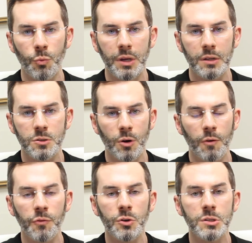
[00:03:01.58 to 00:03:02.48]
we can
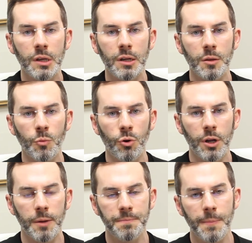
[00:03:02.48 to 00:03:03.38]
start first thing in the
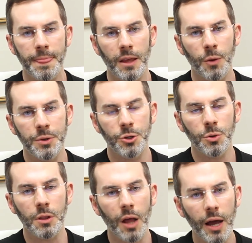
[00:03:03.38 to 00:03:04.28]
morning. And we do a
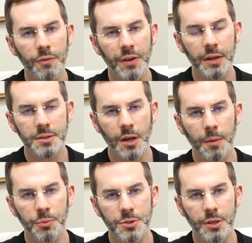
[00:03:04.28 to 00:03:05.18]
lot of
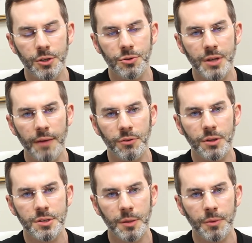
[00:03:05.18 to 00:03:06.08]
hands-on procedures after the
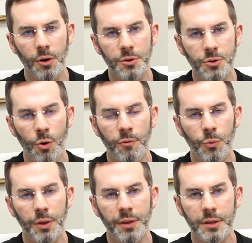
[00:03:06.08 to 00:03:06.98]
seminar's over
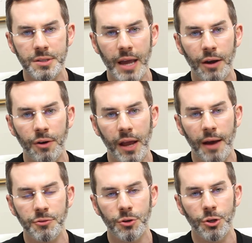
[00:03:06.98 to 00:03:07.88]
with on Saturday
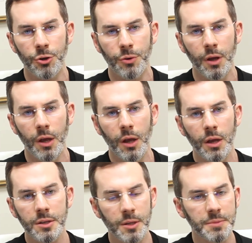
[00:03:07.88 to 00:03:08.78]
afternoon.
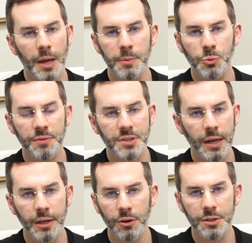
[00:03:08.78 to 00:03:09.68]
Sometimes we've
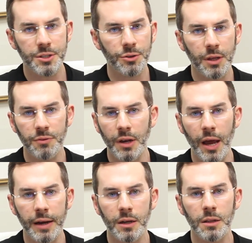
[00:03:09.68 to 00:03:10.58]
stayed here until even
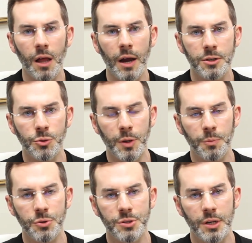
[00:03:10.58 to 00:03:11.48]
9 o'clock doing
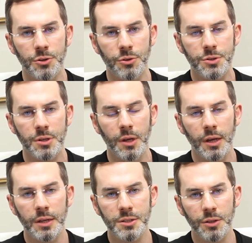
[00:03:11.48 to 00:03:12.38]
procedures
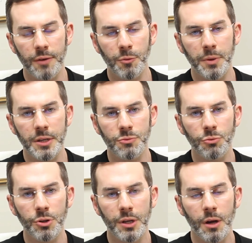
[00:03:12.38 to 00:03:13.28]
until everybody's
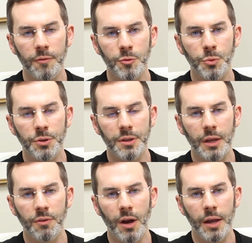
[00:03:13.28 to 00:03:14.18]
really comfortable that
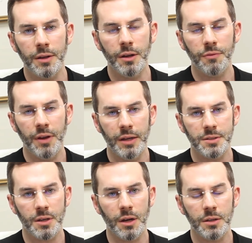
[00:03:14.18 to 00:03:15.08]
they've gotten enough
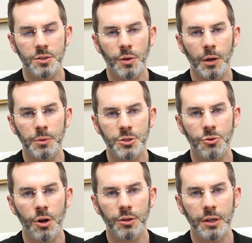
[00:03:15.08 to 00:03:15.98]
hands-on. So I would
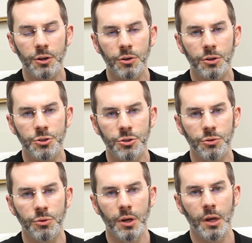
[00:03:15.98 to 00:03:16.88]
strongly encourage you